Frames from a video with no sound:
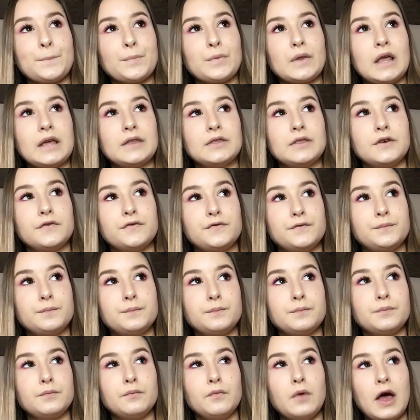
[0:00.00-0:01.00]
the
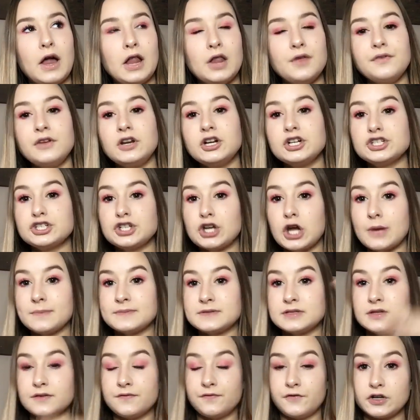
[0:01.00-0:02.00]
elevator stops
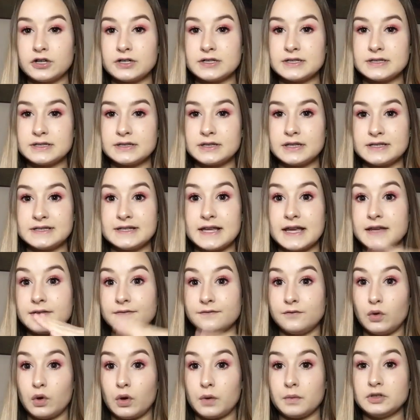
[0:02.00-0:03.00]
the 2nd
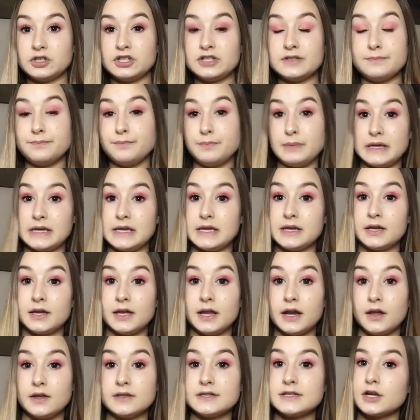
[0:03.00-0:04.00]
floor, which is B,
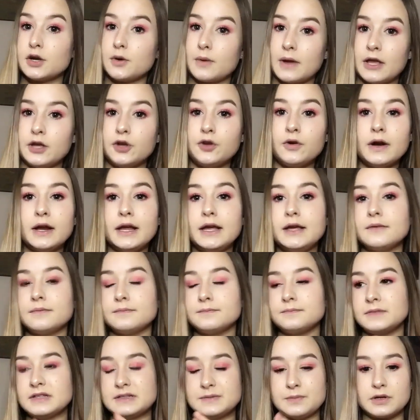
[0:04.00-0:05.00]
and I was like, okay, great,
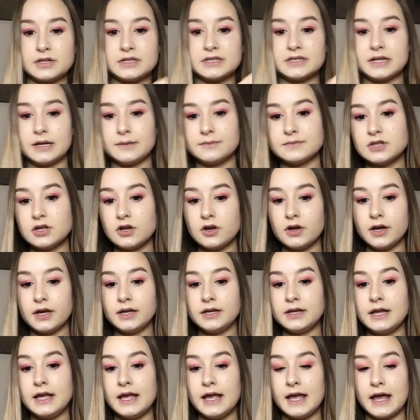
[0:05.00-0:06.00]
this person comes on,
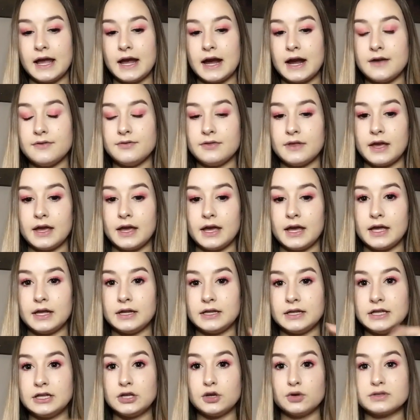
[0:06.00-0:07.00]
and then
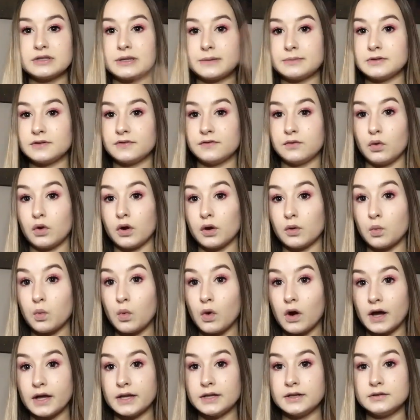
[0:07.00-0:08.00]
he goes up to floor
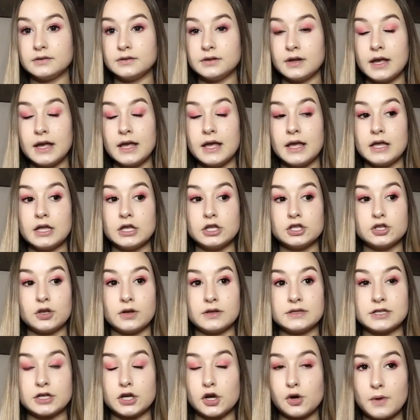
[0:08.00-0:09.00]
1. So I
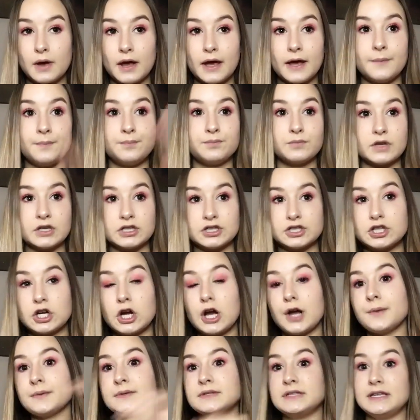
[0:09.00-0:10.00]
was like, okay, it
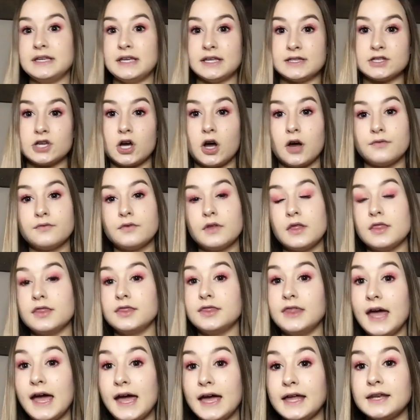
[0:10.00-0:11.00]
stops, he gets off.
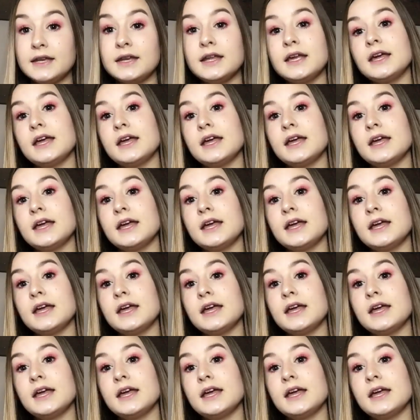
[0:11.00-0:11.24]
Then,